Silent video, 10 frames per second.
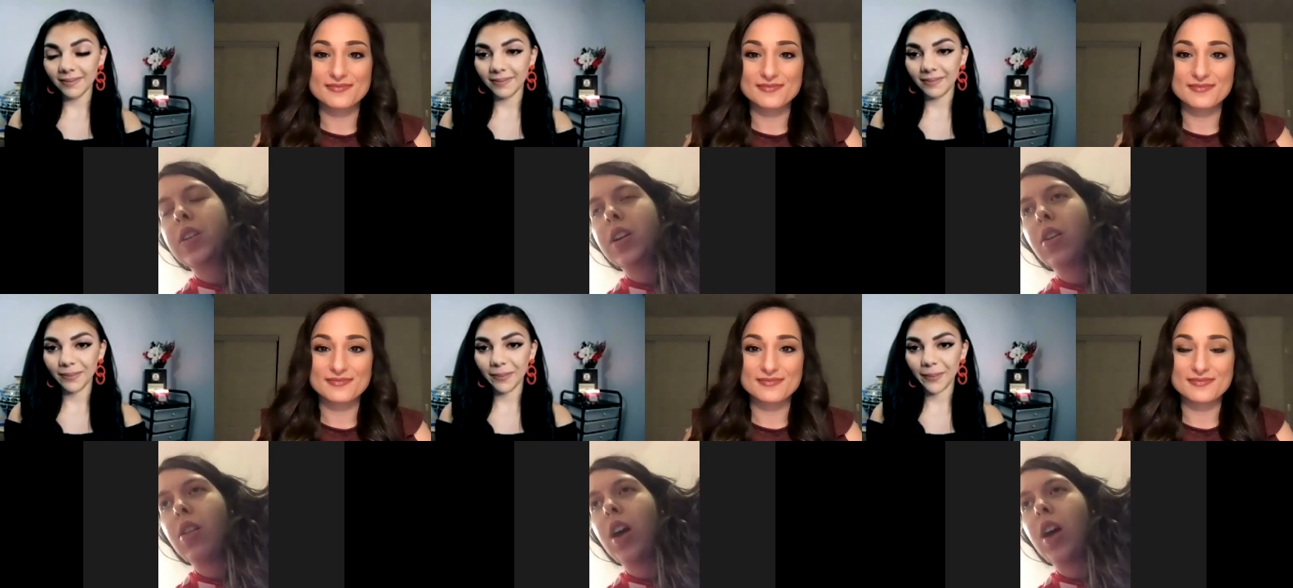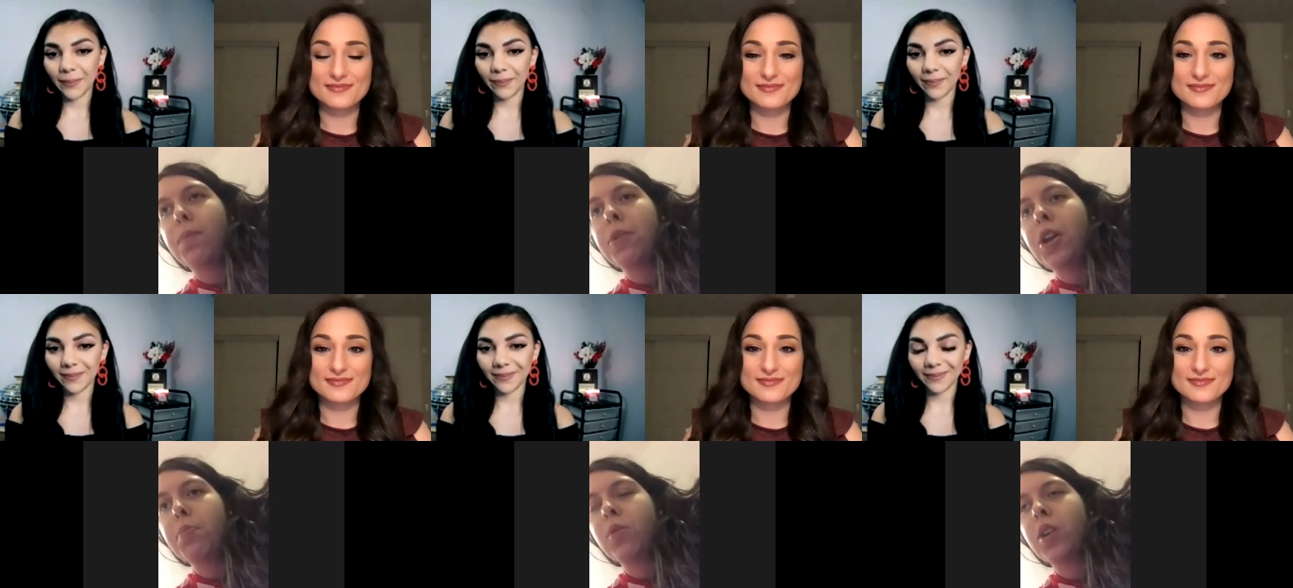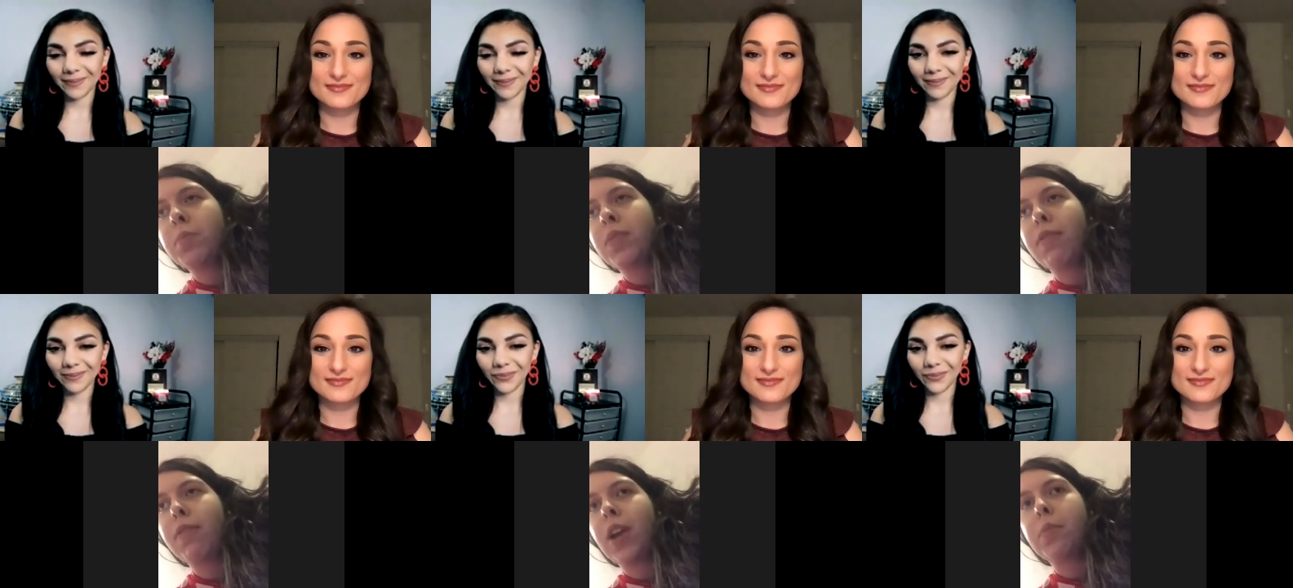Speaker 1: and a lot of people on my
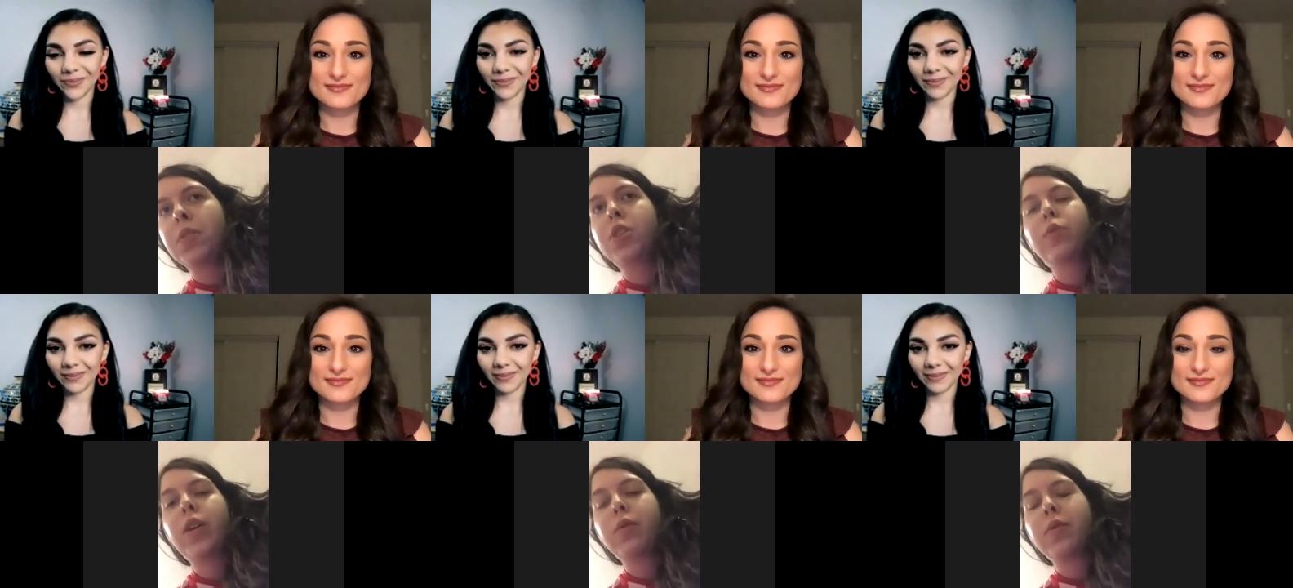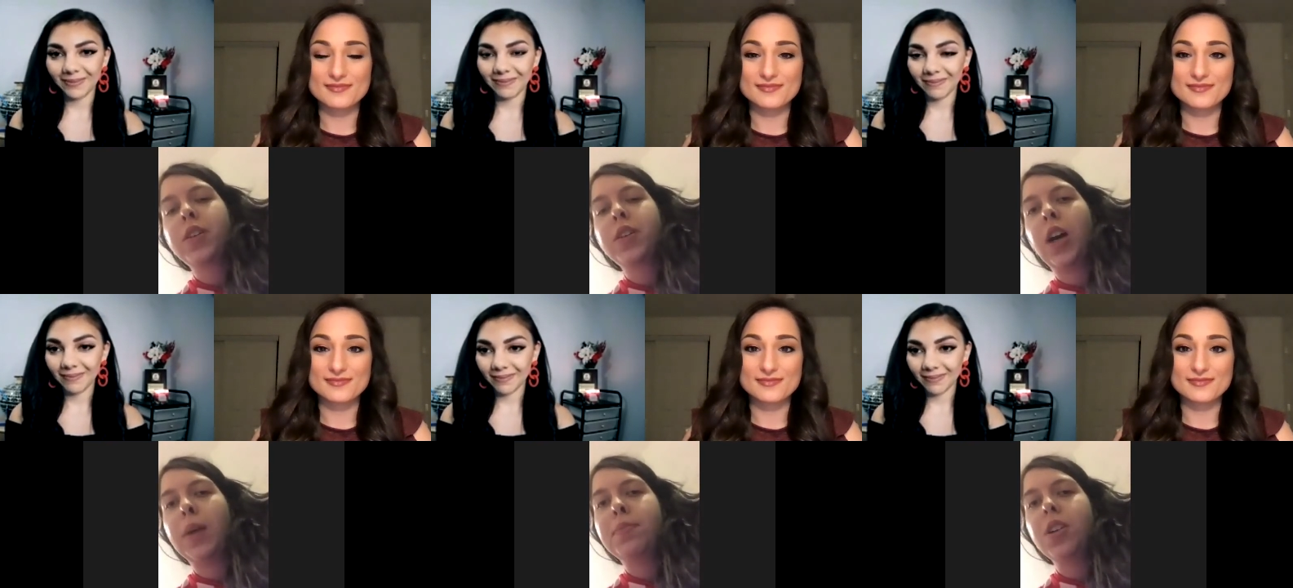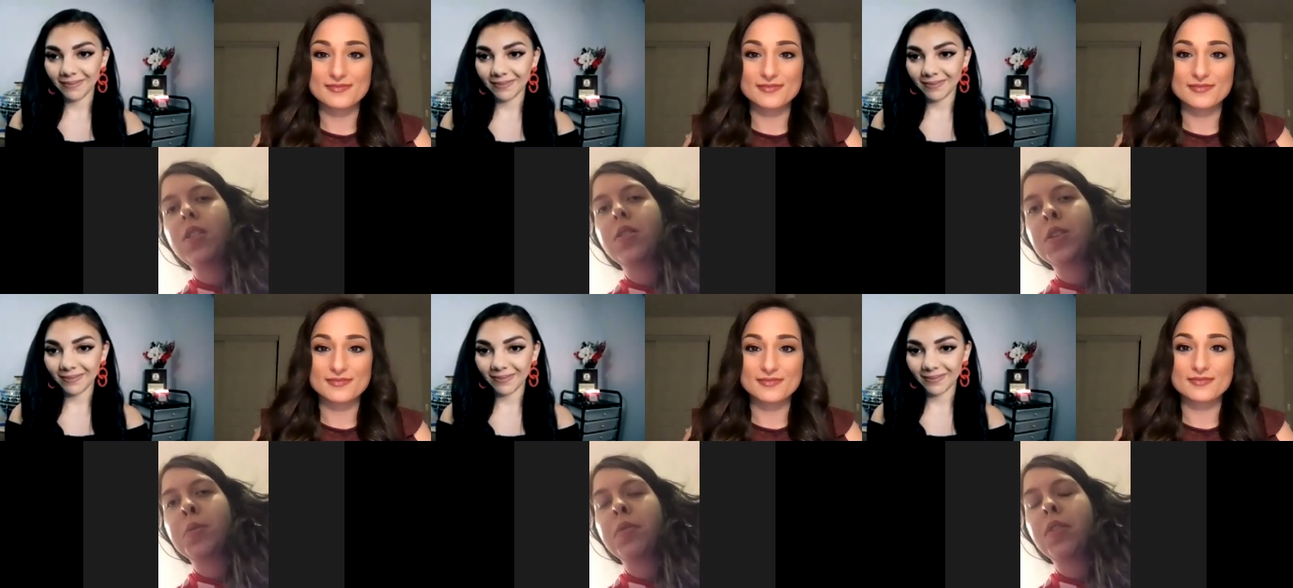family tree were adopted or
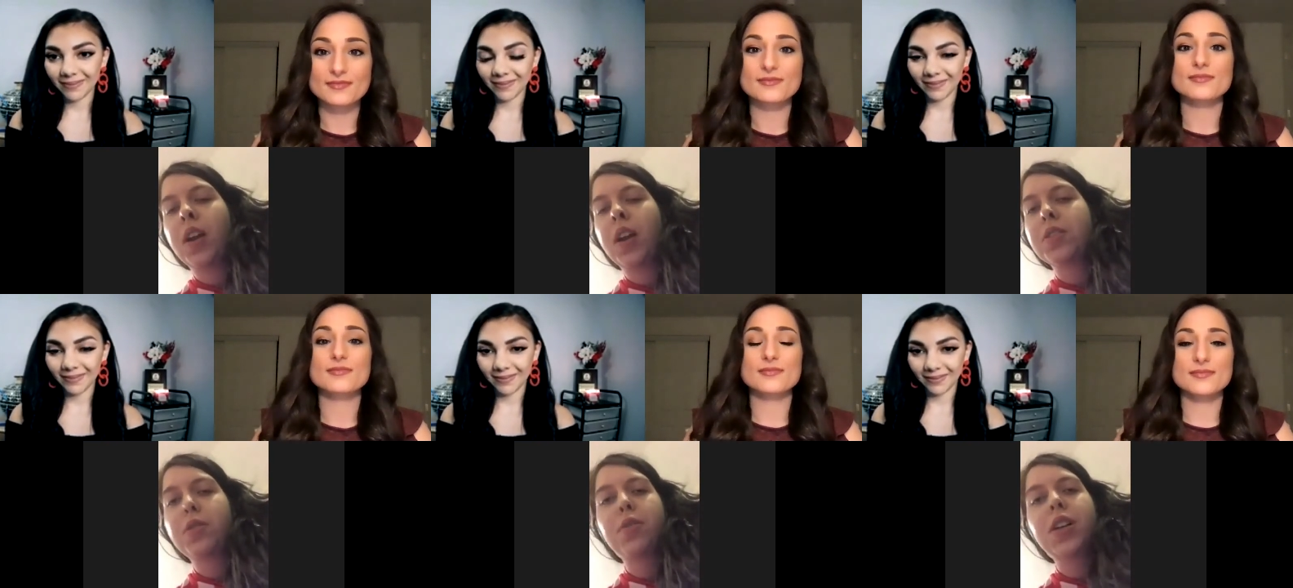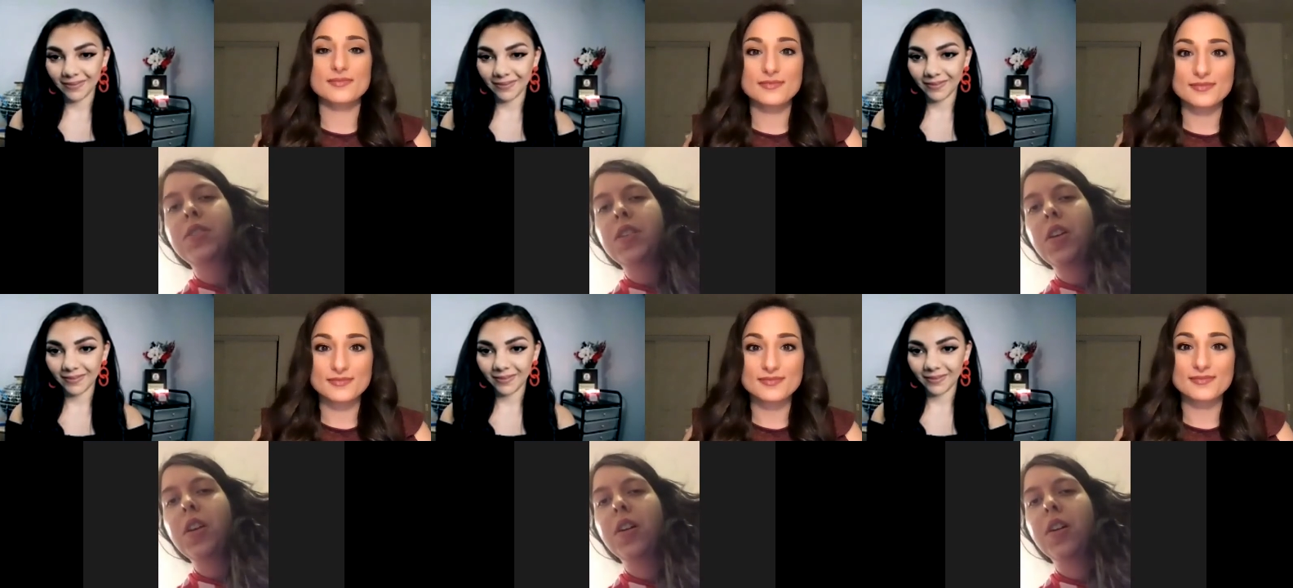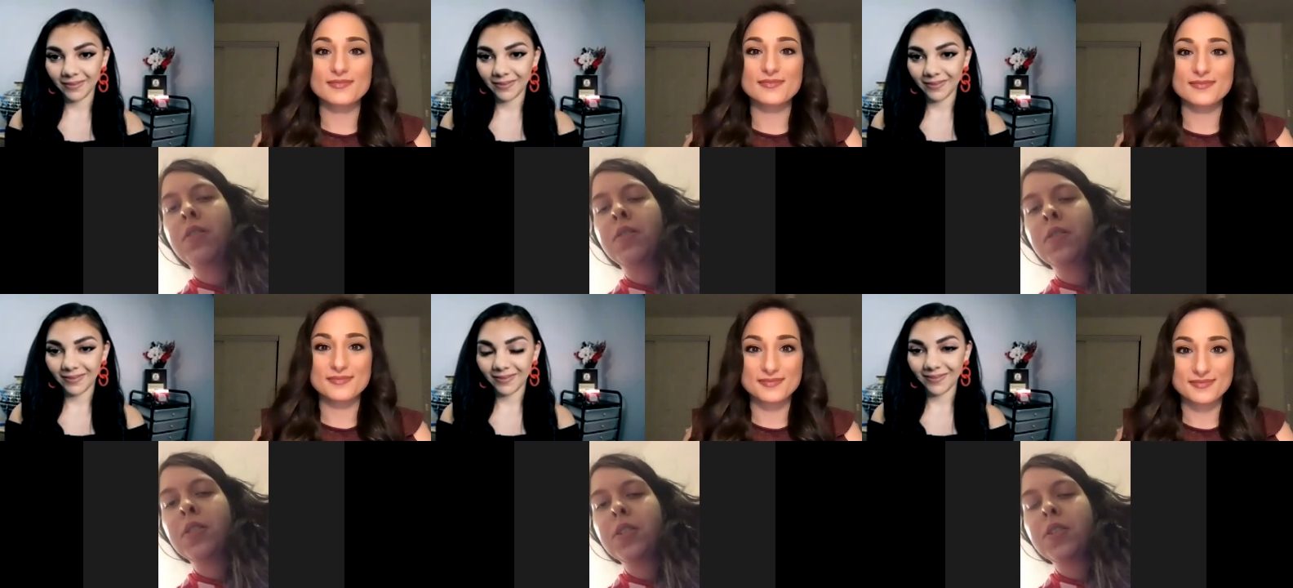something. It's crazy, you know.
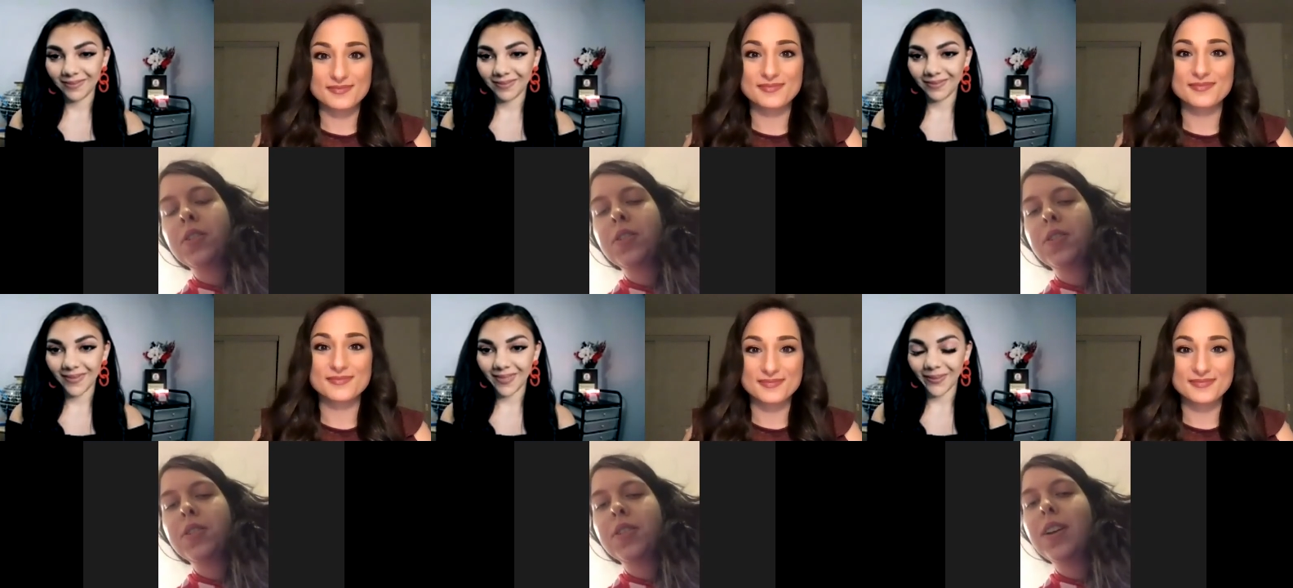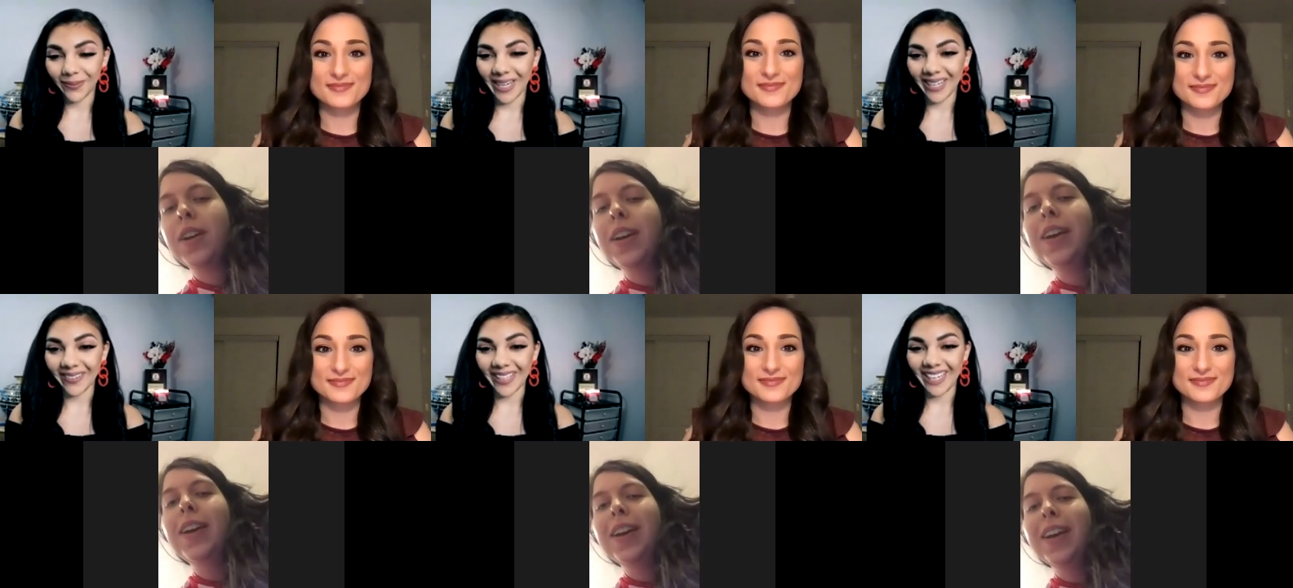
Speaker 2: Wow. a